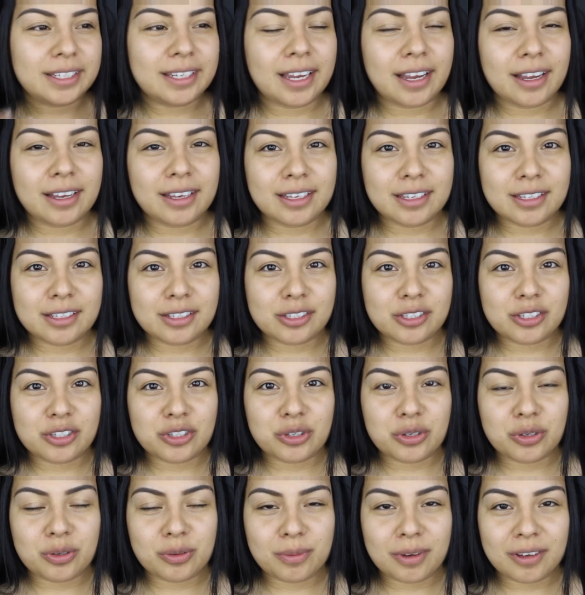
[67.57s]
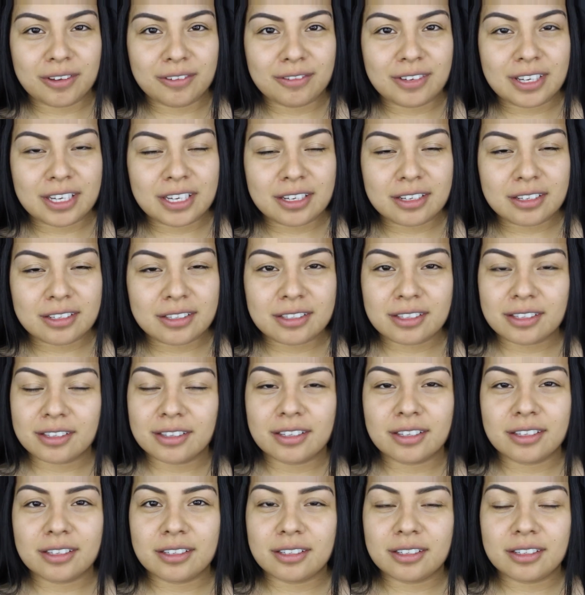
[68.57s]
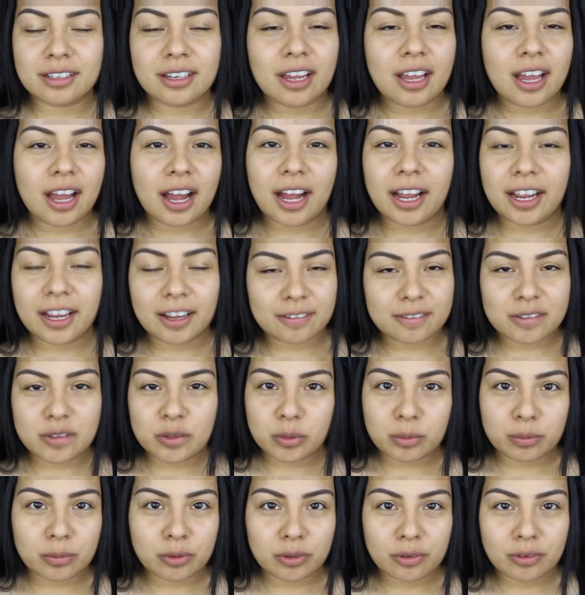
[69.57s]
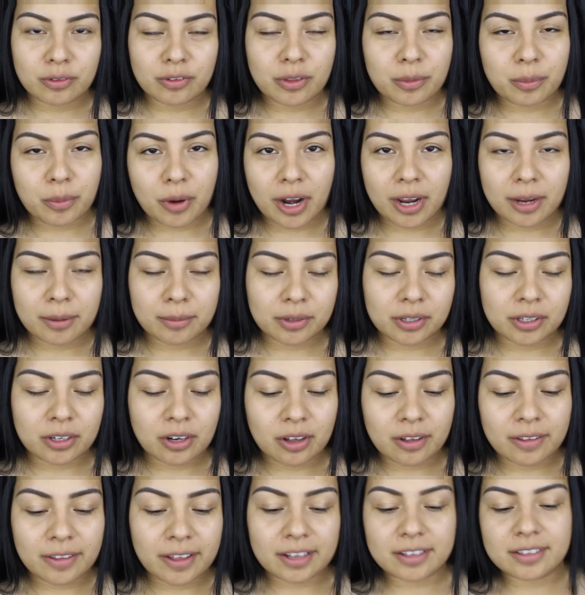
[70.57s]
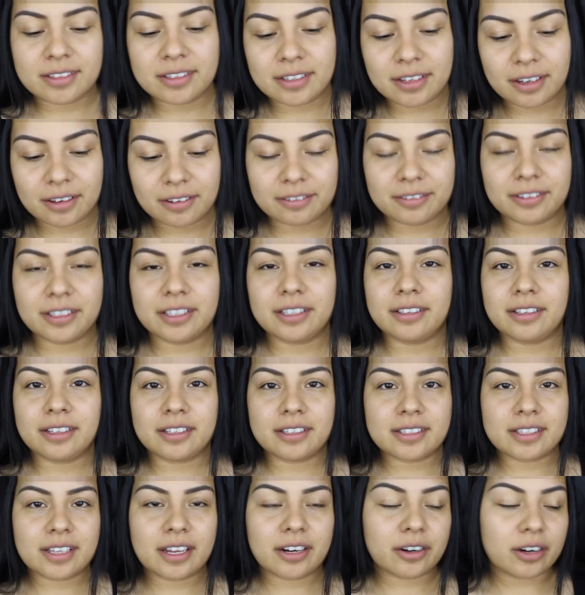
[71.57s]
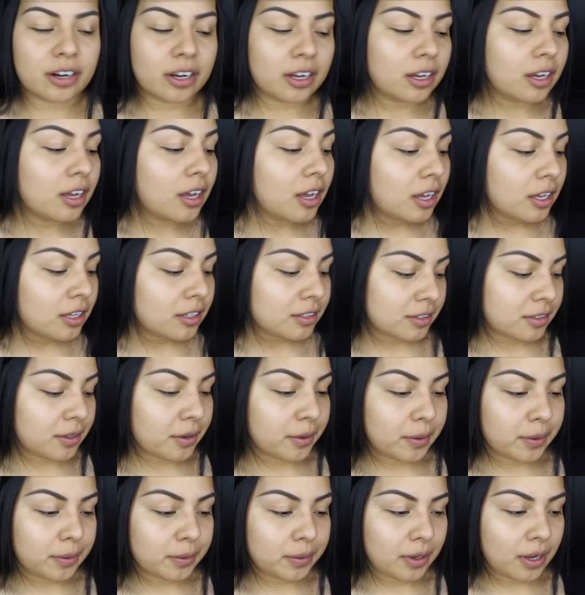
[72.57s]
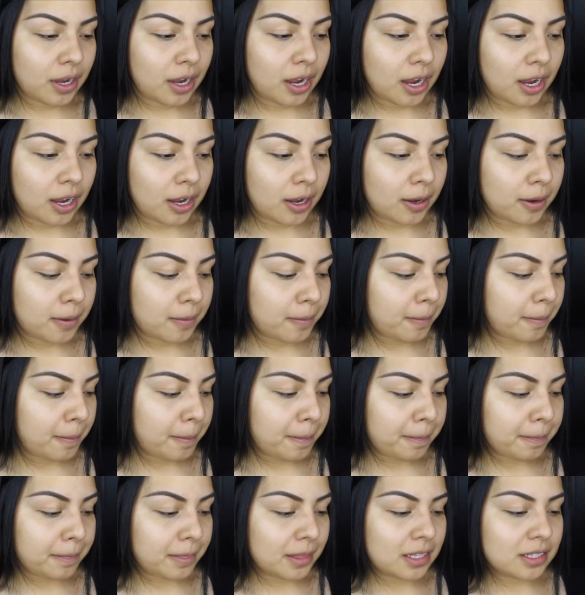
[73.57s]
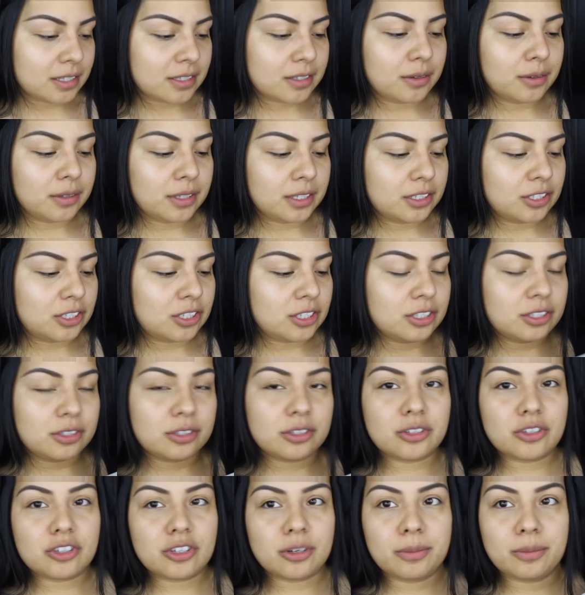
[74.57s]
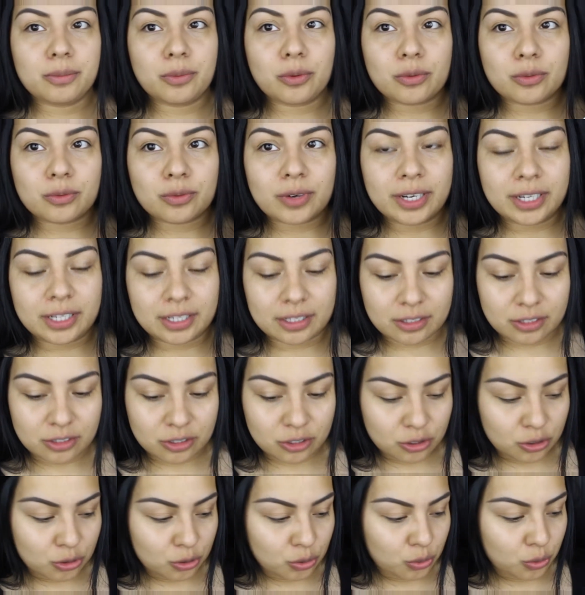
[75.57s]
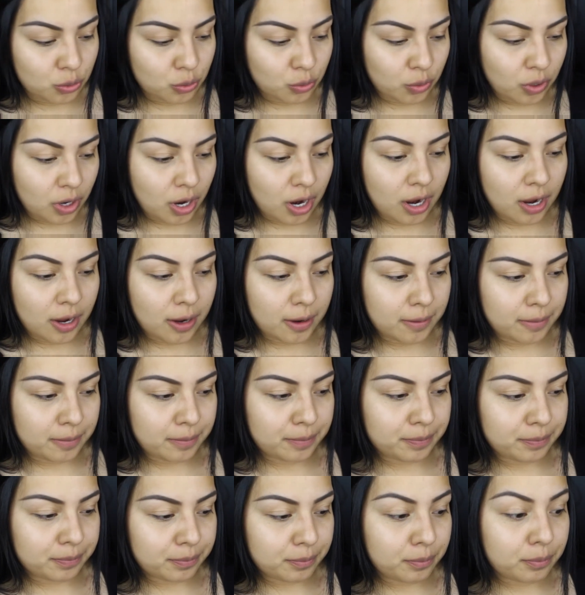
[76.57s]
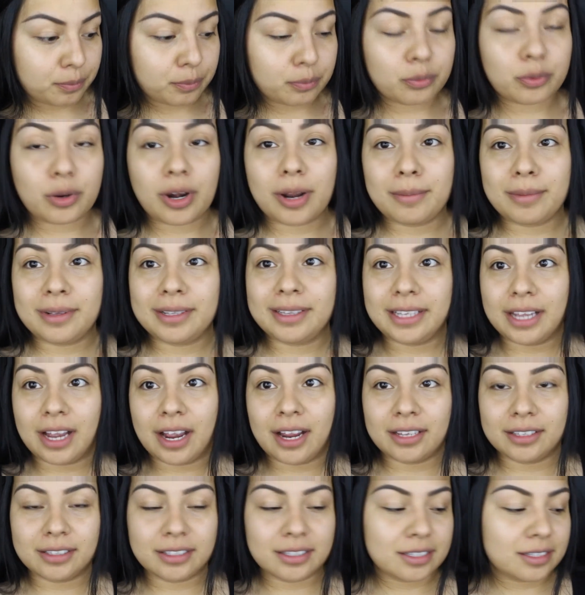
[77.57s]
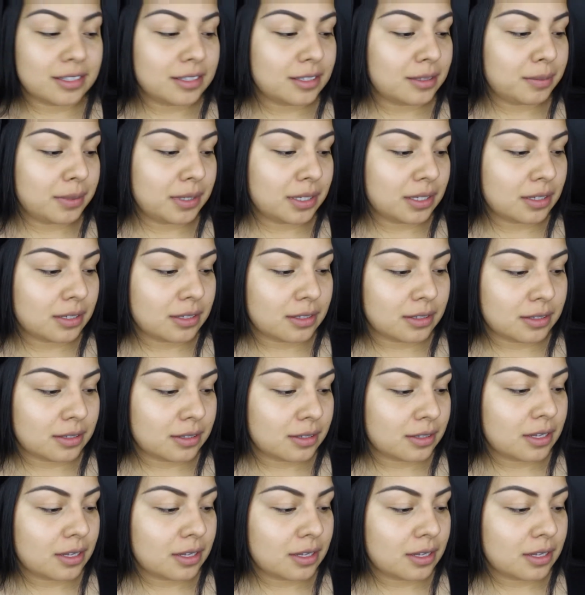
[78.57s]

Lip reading: get into my face and then I have to remove the primer and all that stuff and etc. So so let's just jump right into priming the eyelids because